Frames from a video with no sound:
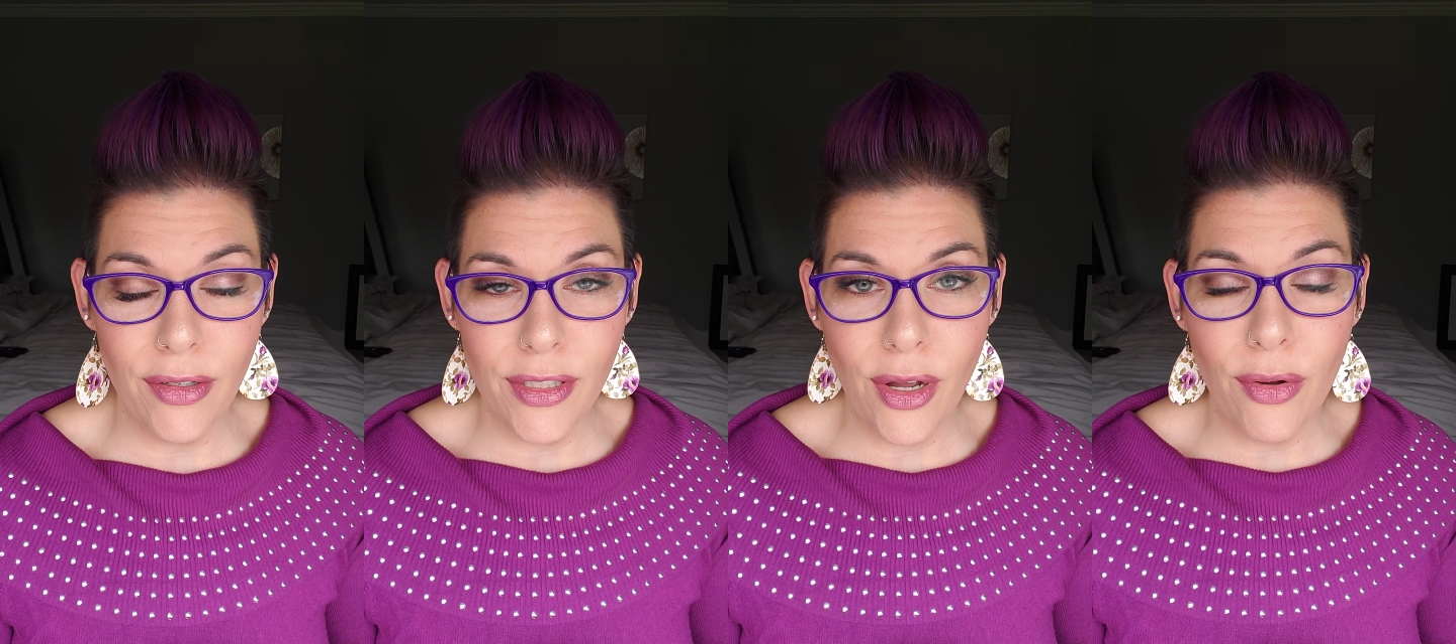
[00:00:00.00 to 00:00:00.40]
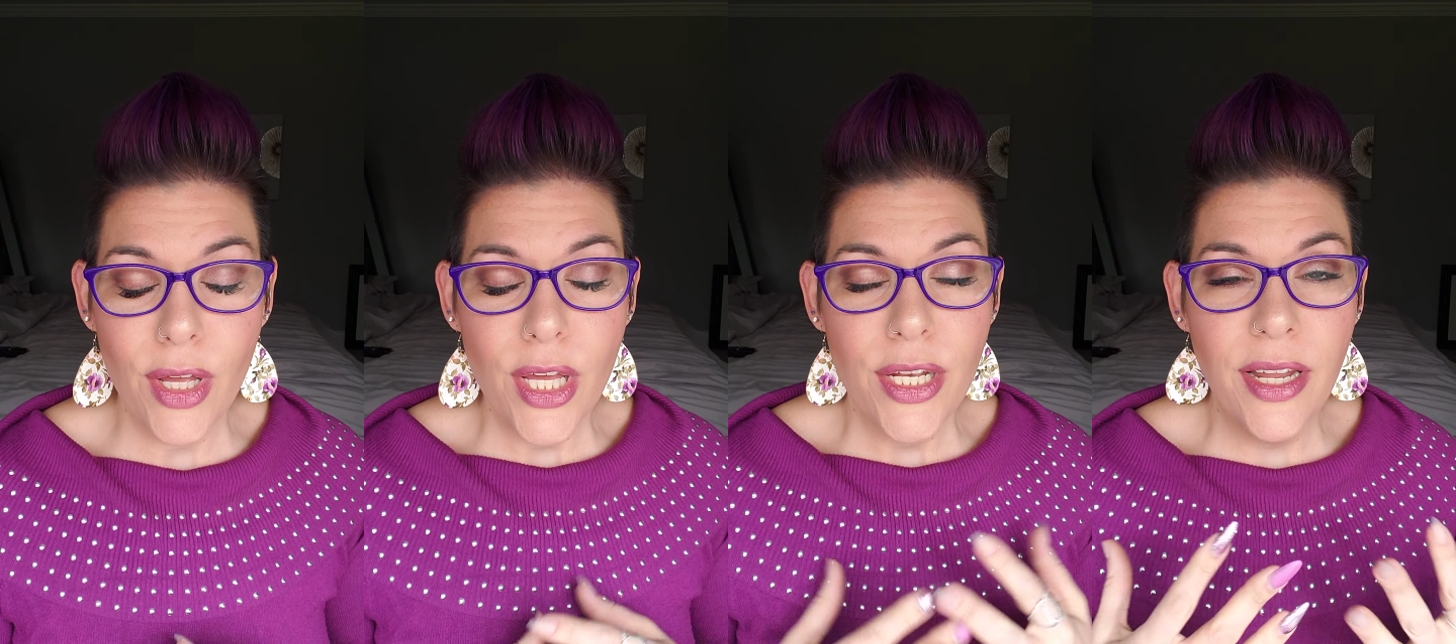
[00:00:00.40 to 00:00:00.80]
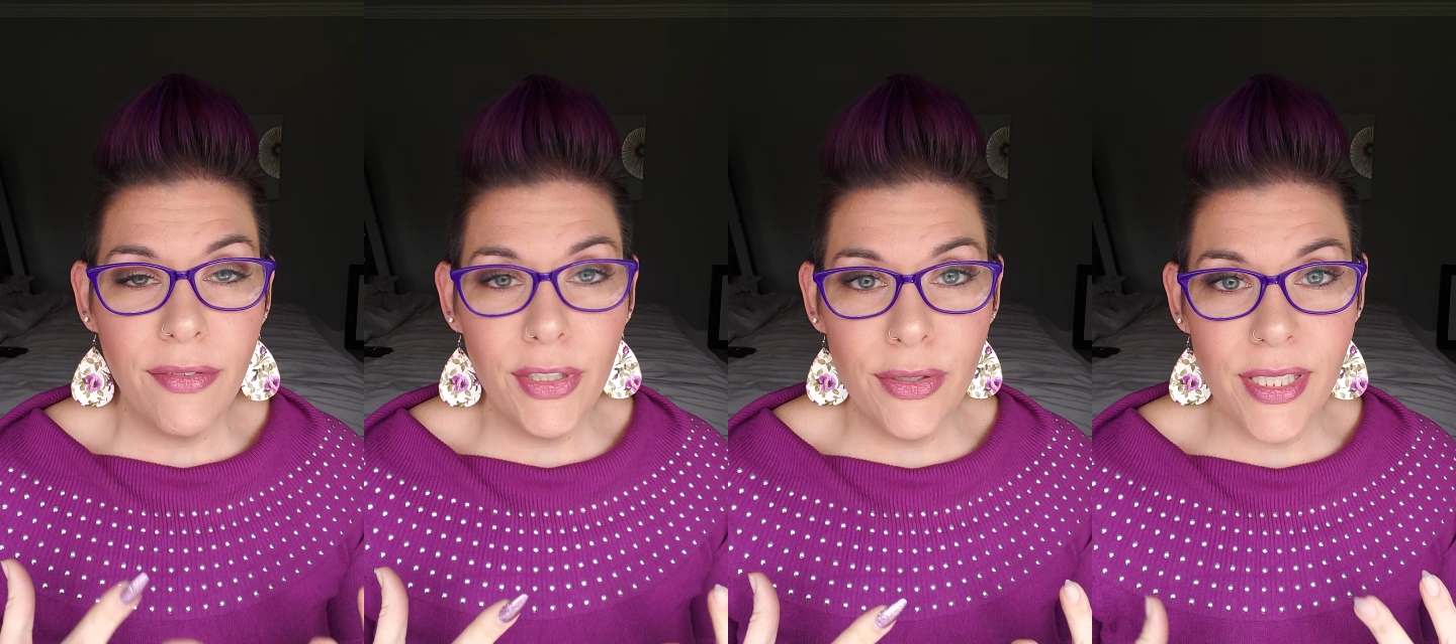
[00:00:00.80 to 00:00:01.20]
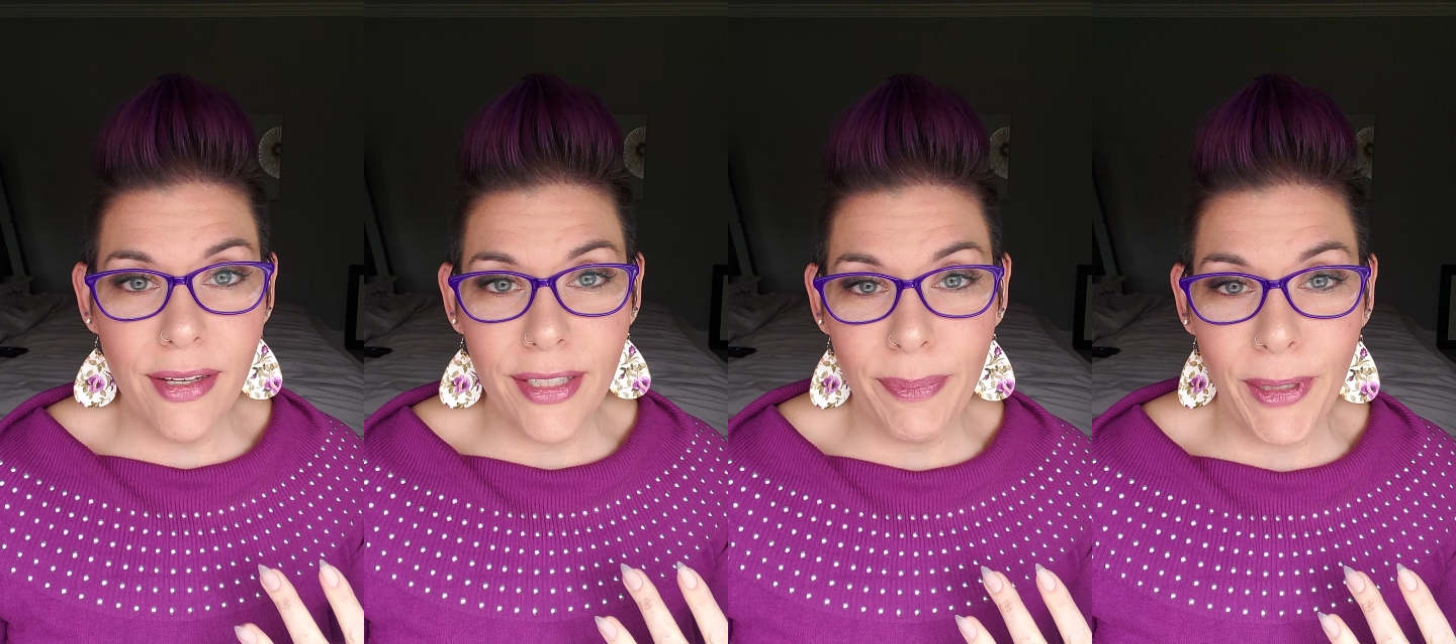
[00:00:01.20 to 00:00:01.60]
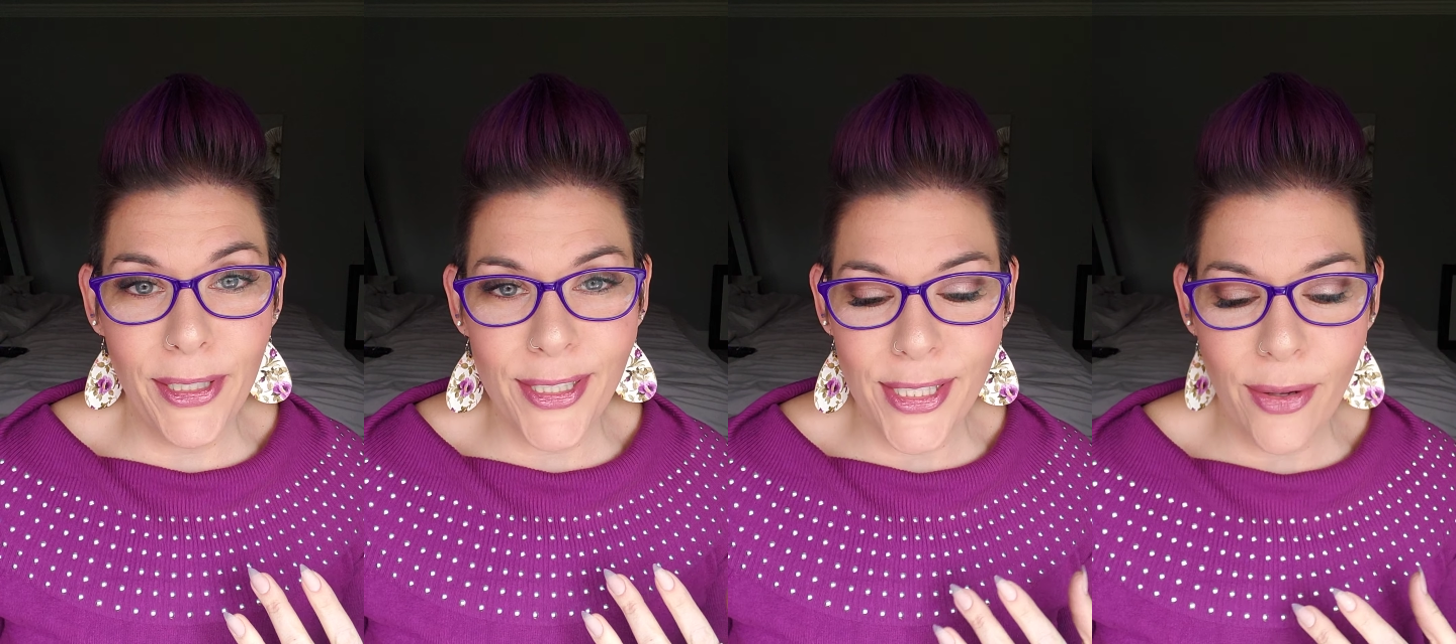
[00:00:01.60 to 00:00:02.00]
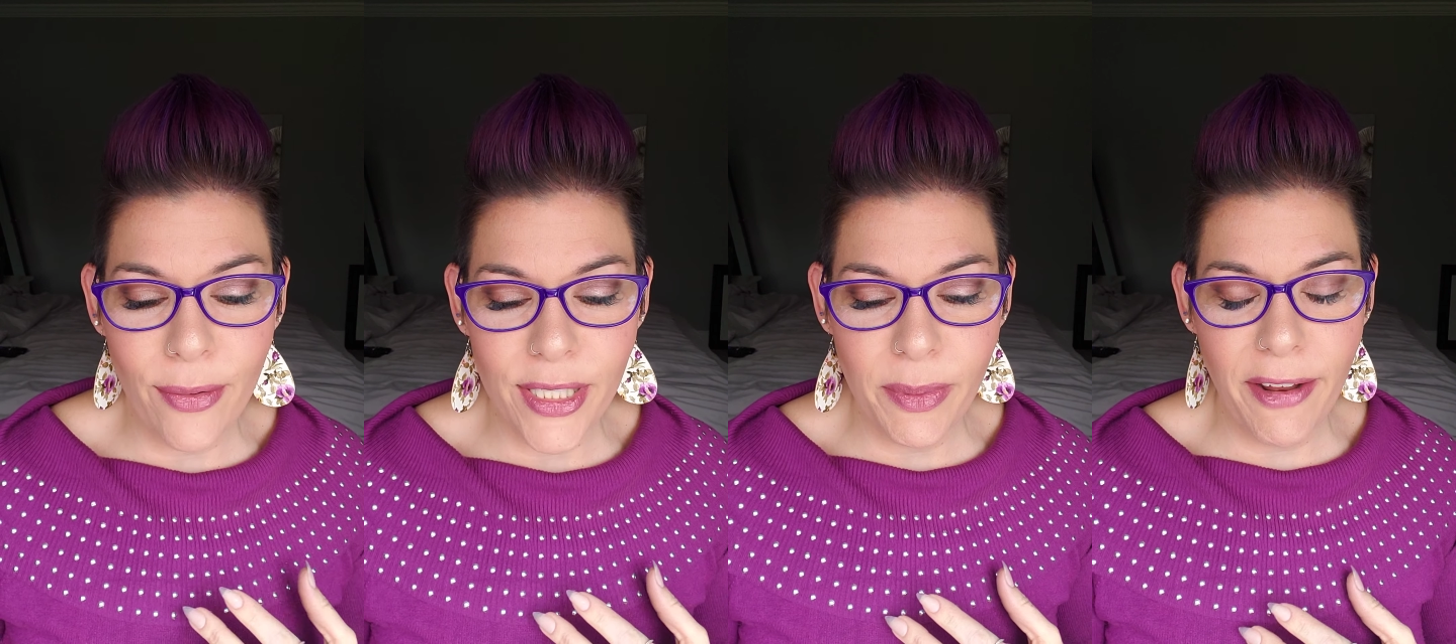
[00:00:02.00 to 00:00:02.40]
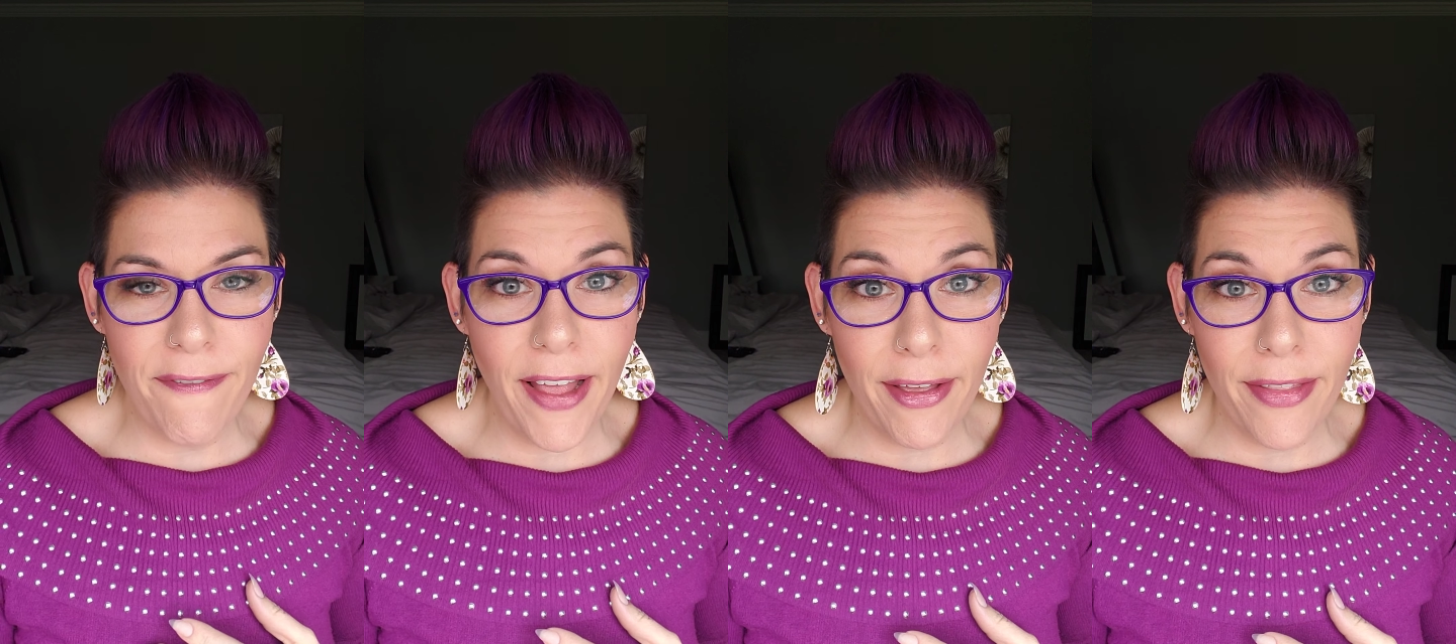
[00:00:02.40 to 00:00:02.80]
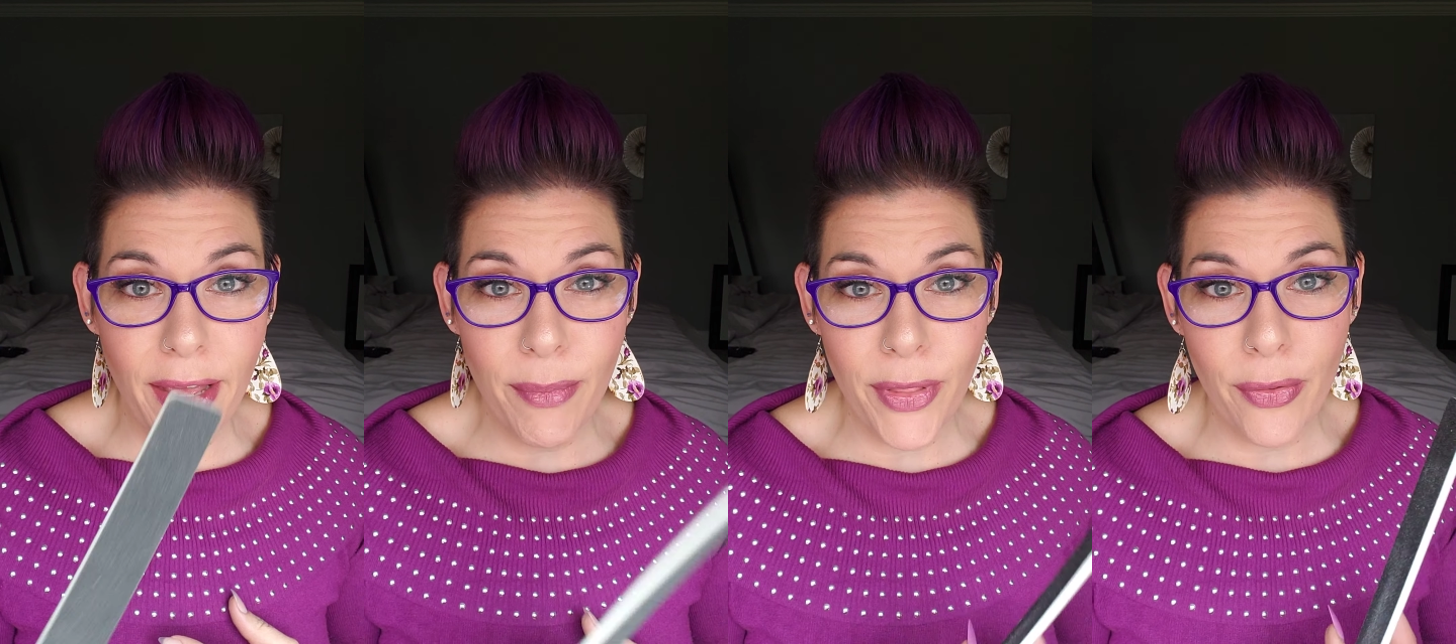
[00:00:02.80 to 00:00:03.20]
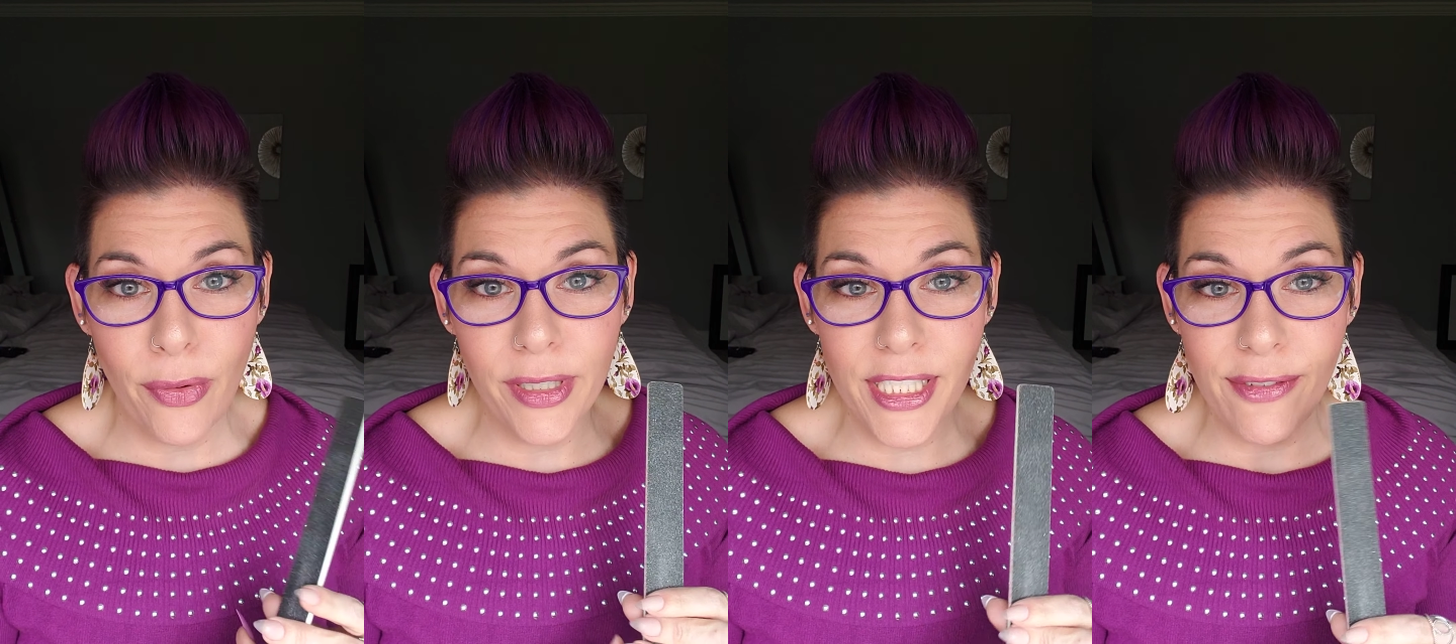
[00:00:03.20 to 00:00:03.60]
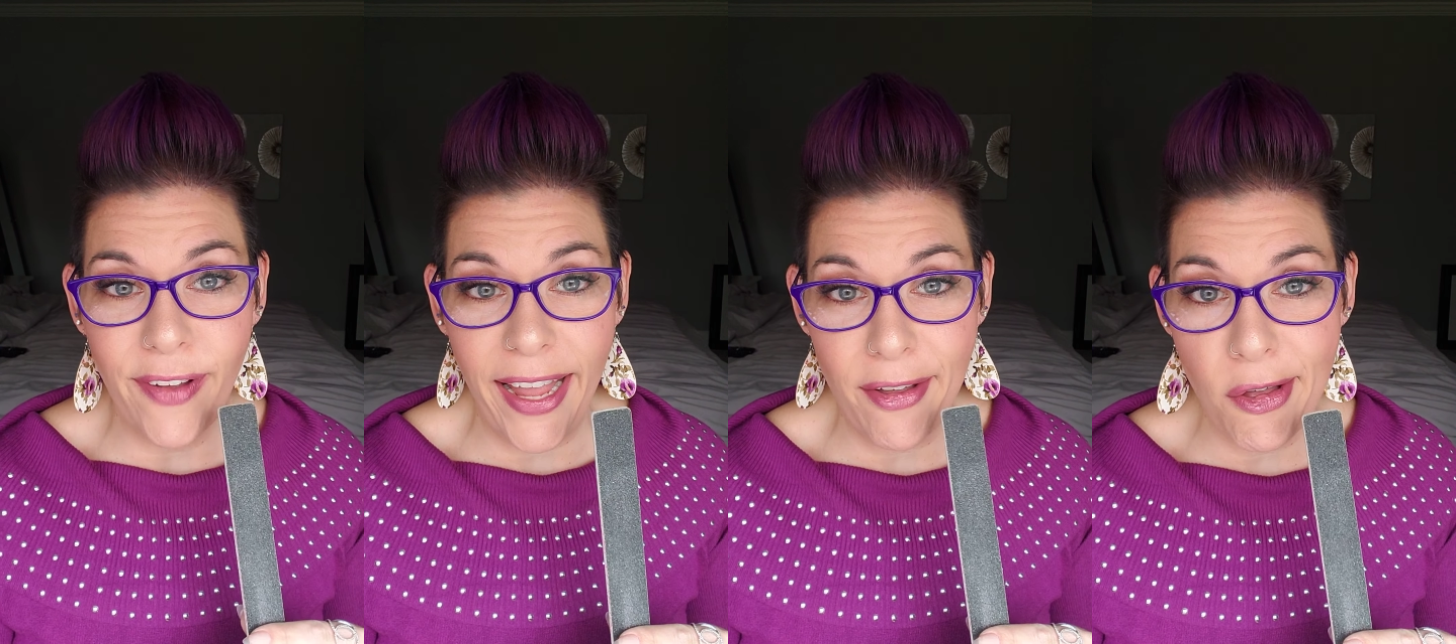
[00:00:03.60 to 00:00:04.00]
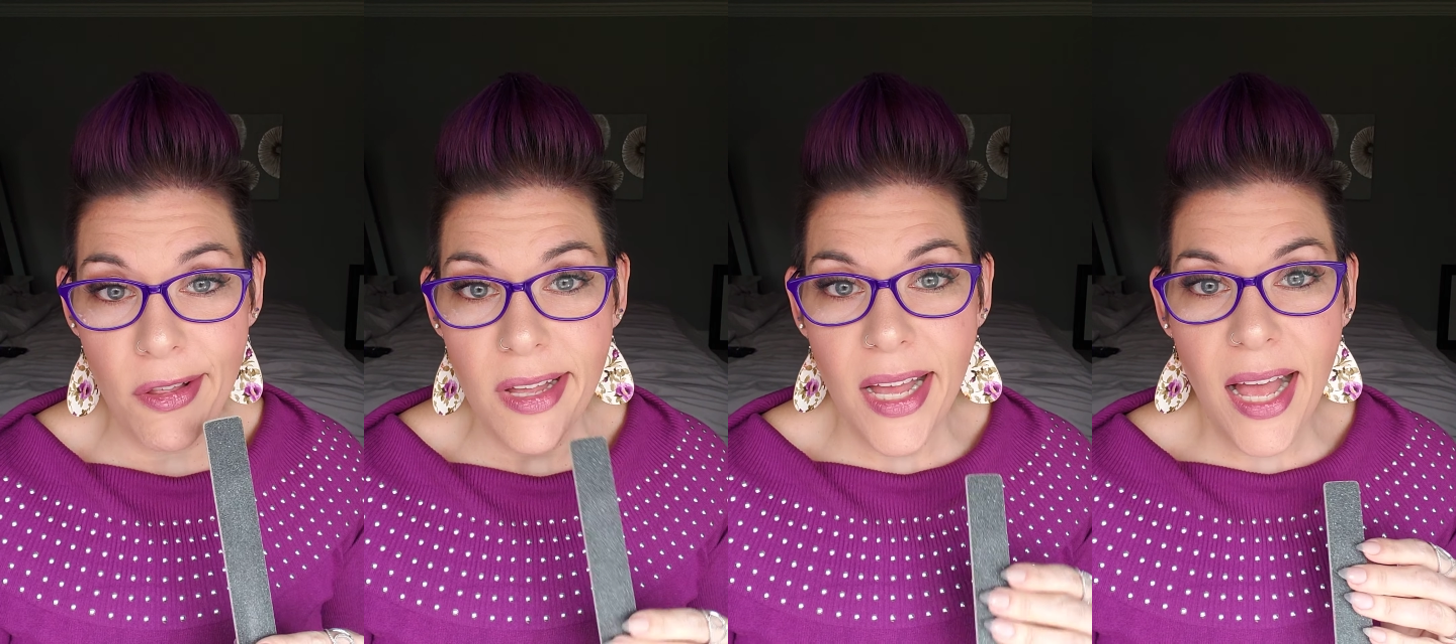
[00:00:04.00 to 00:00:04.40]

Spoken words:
So never use nail clippers. You always want to file them with a coarse file.